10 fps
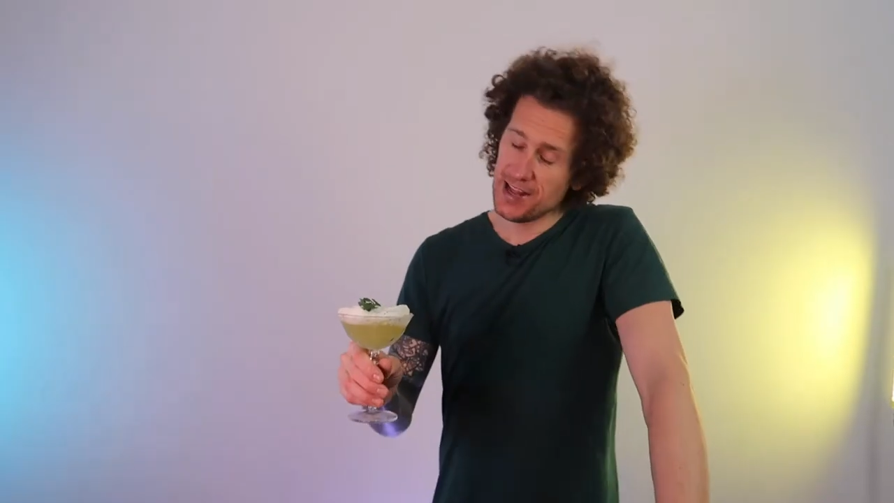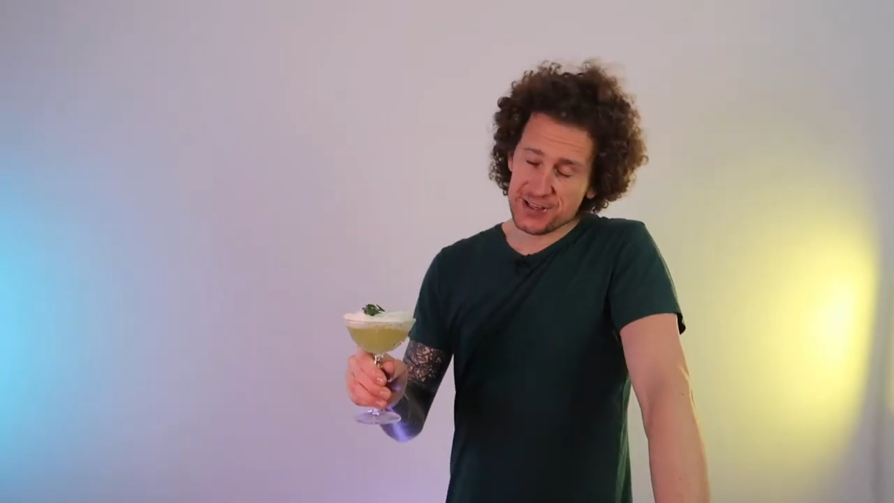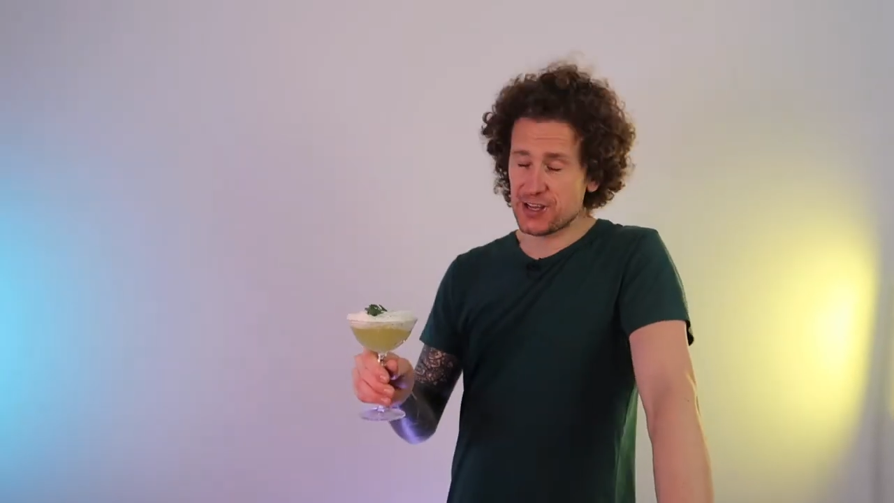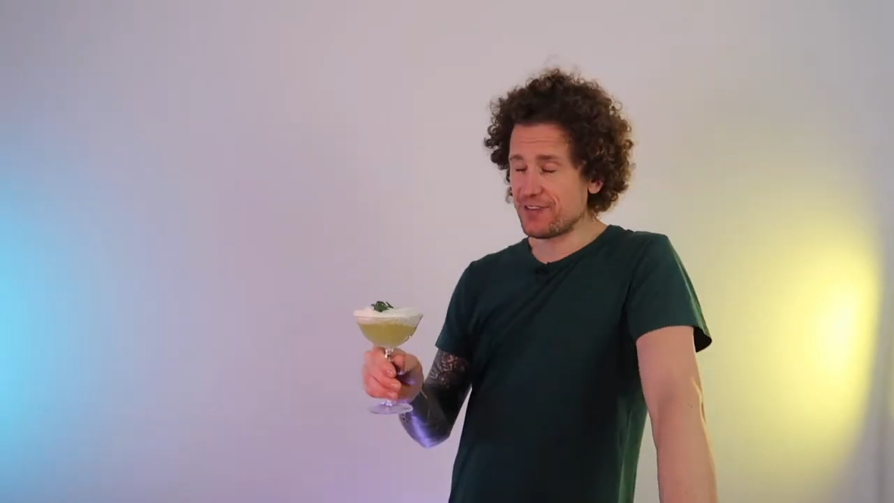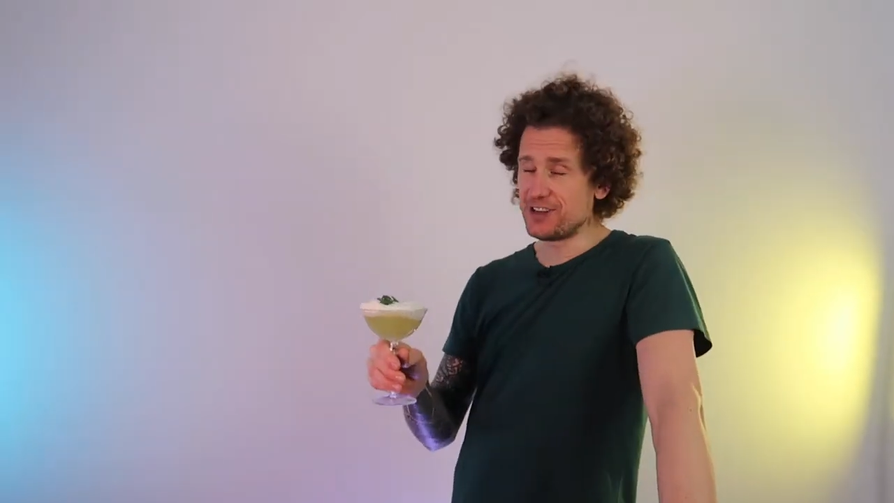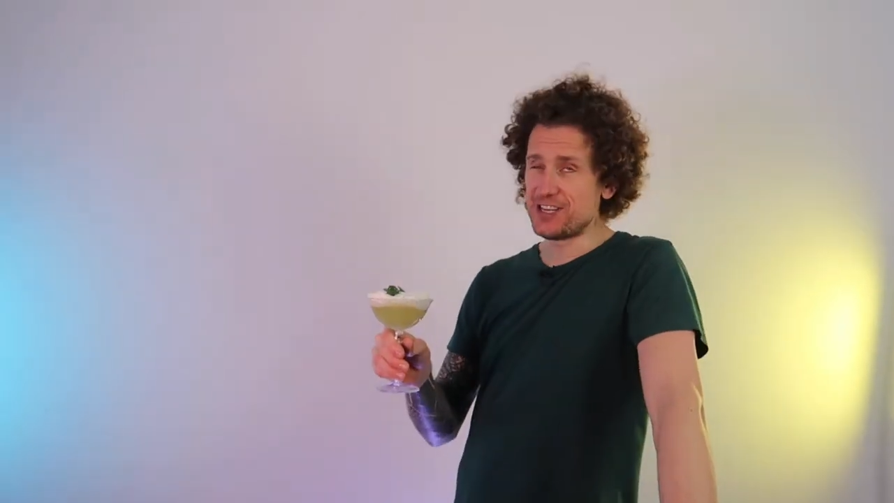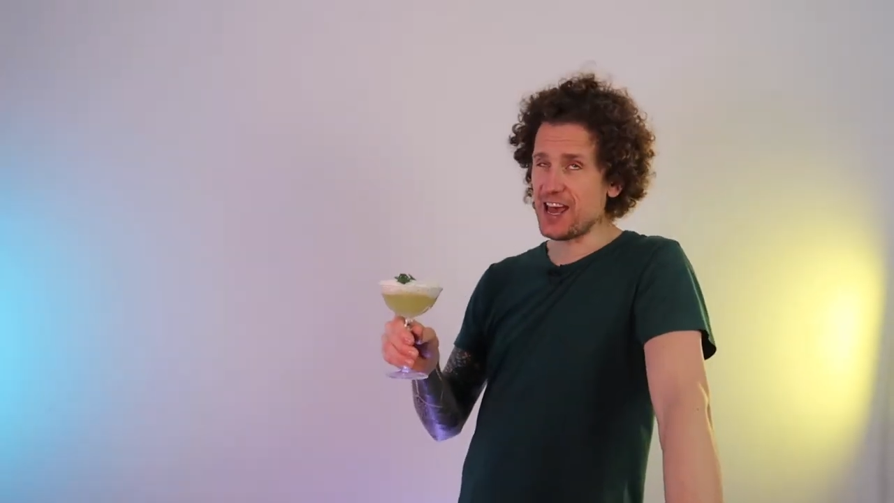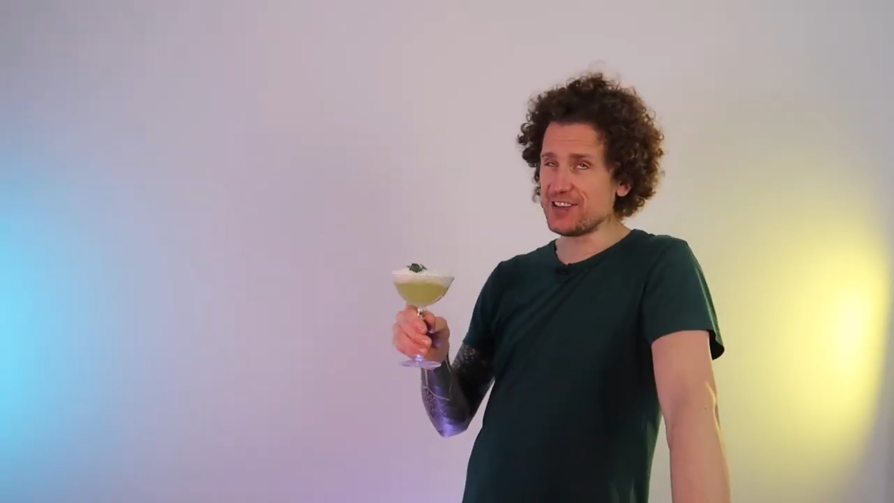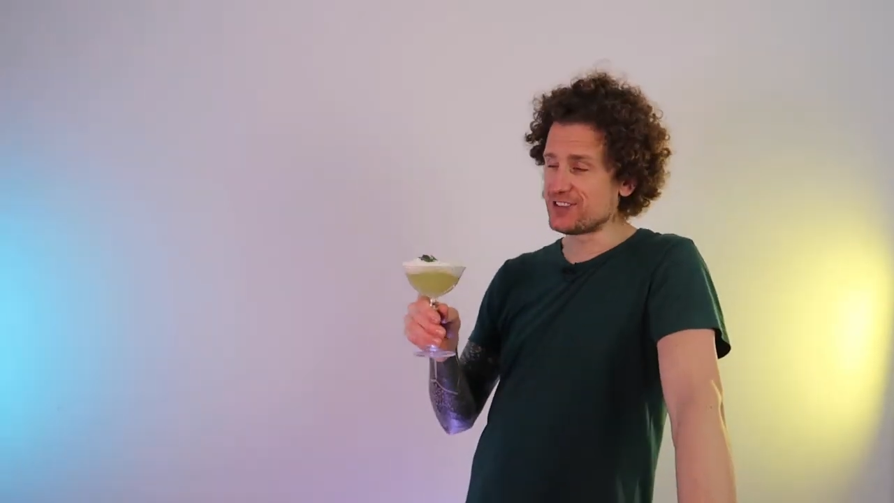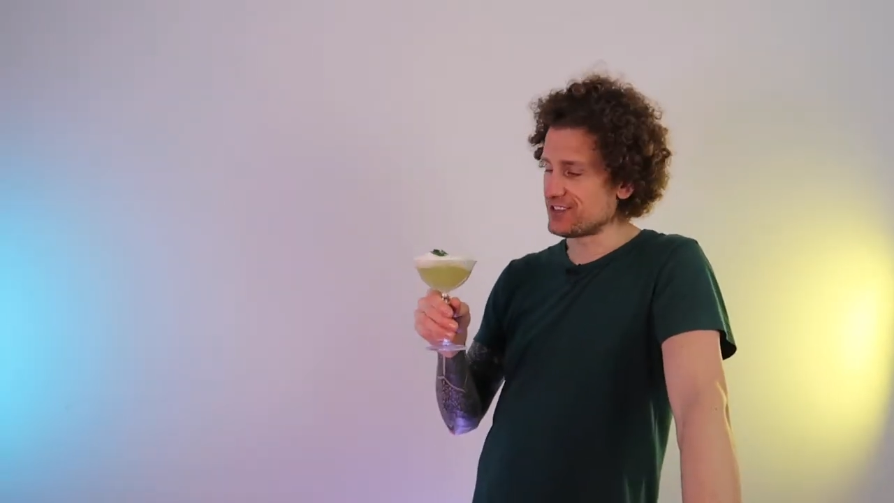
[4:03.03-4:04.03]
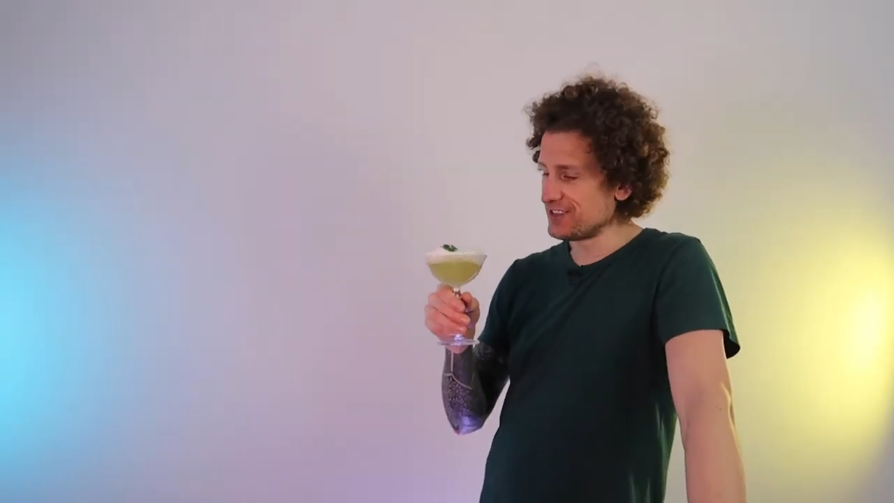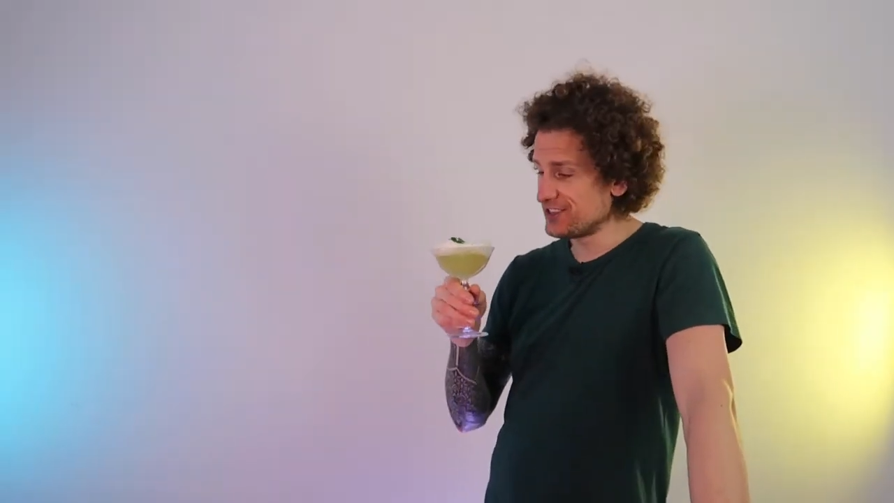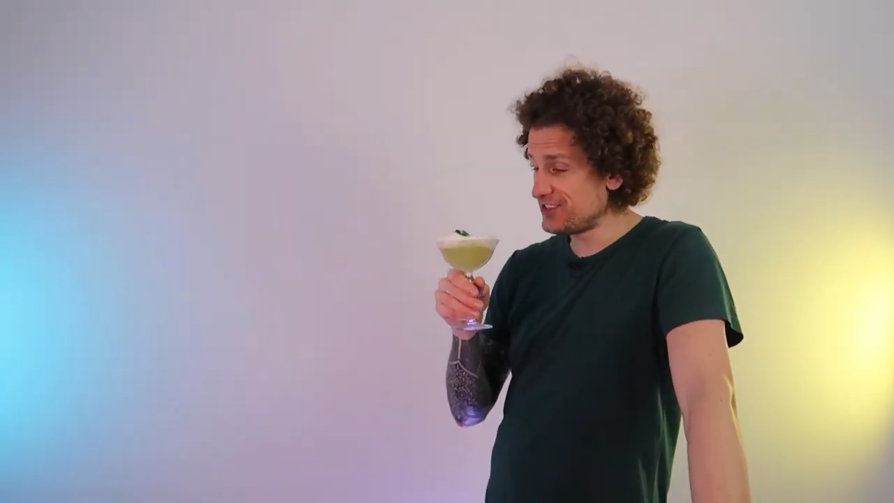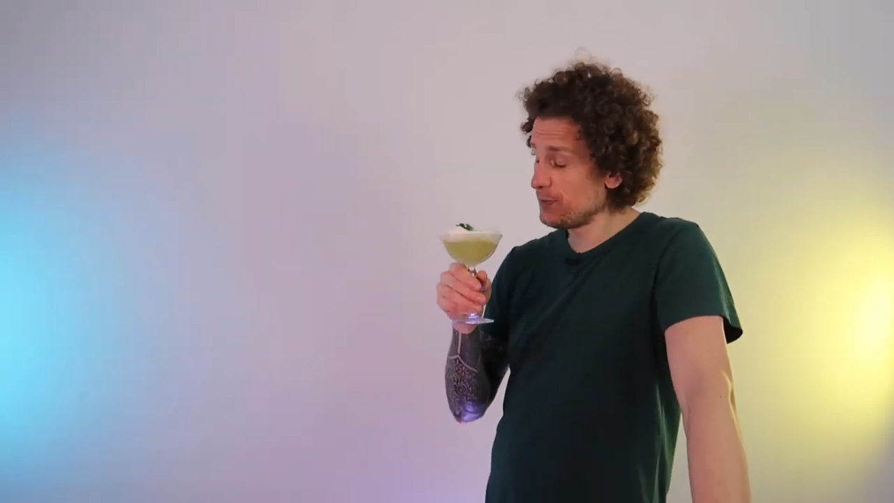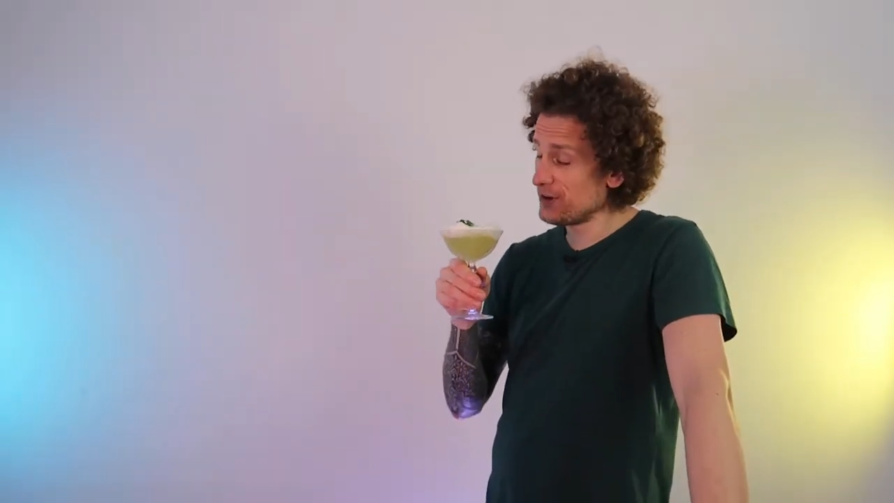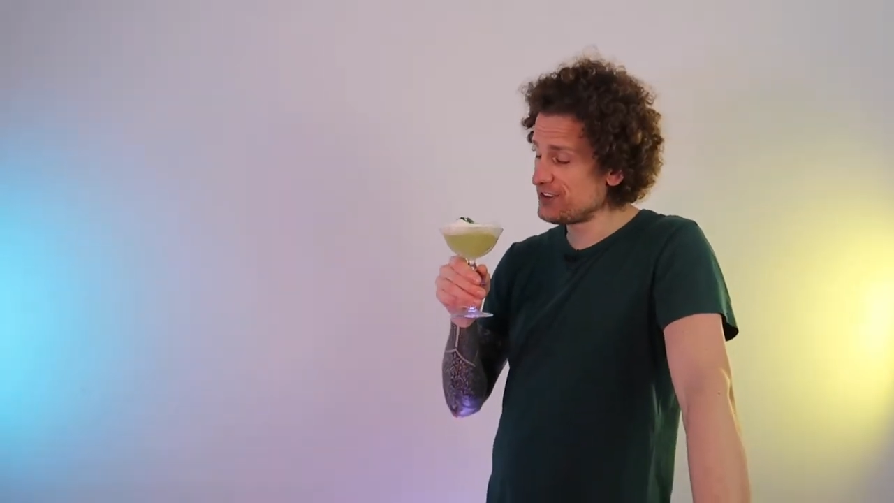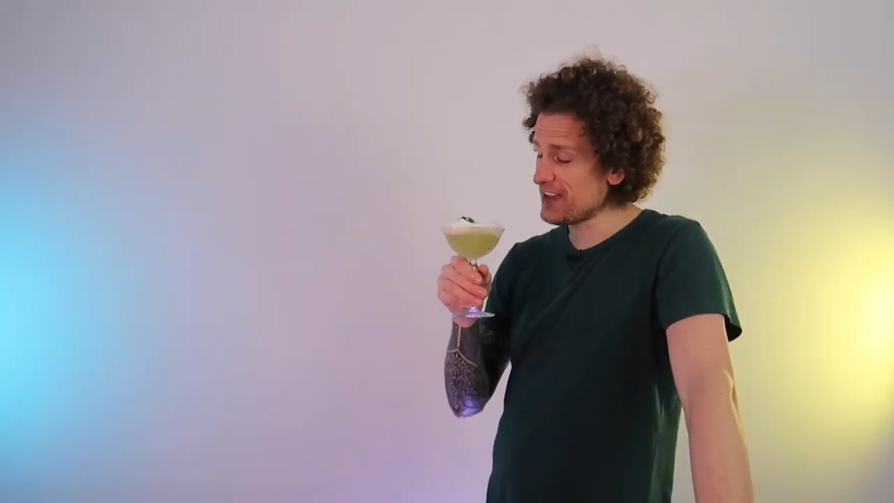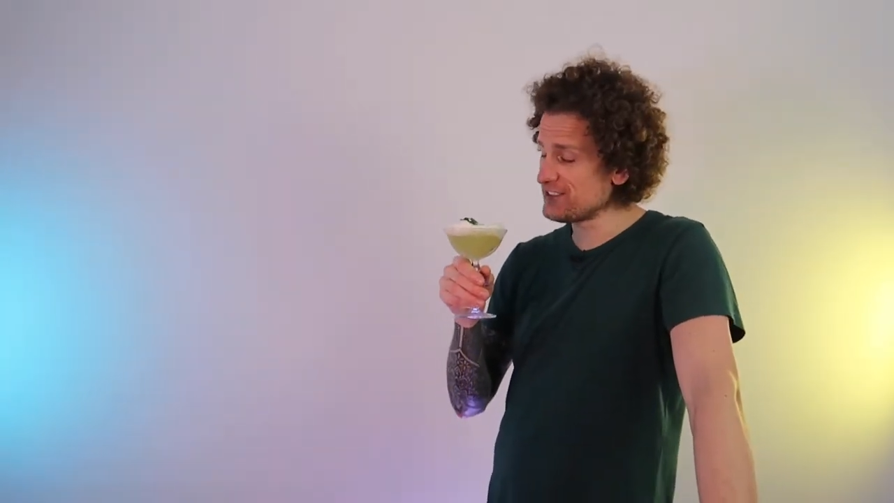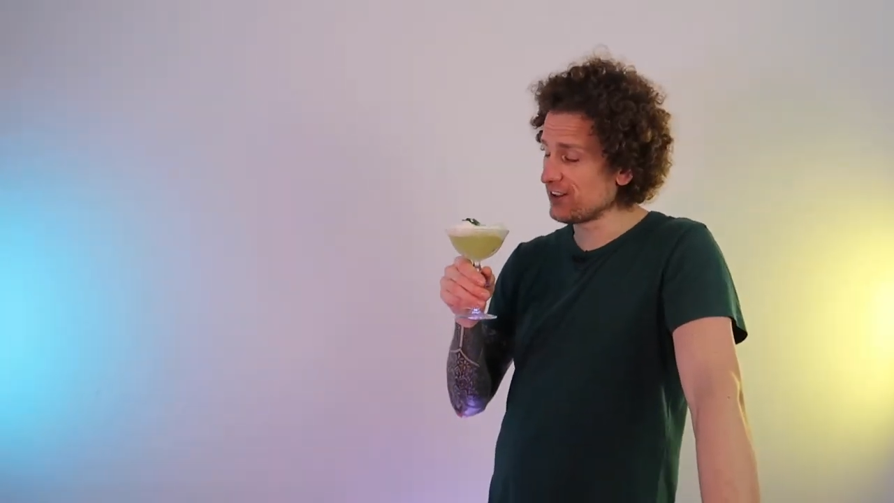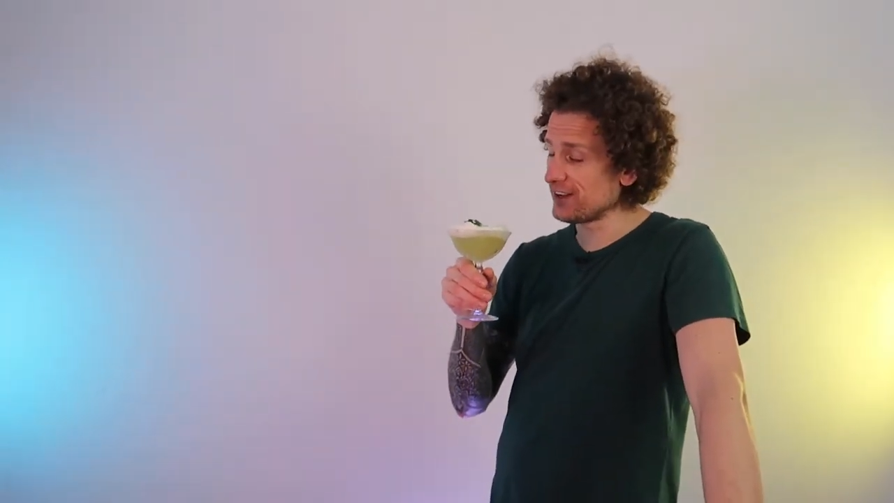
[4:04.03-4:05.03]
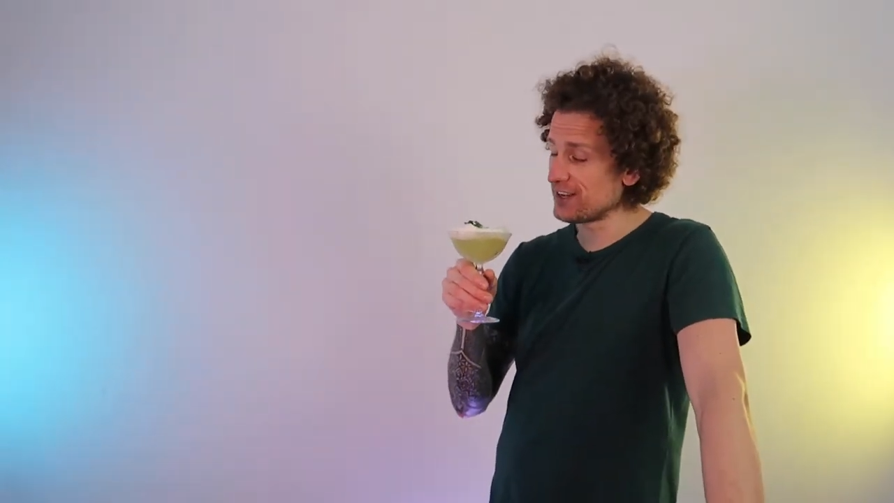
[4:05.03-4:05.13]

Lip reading: Let's give it a taste. See what it tastes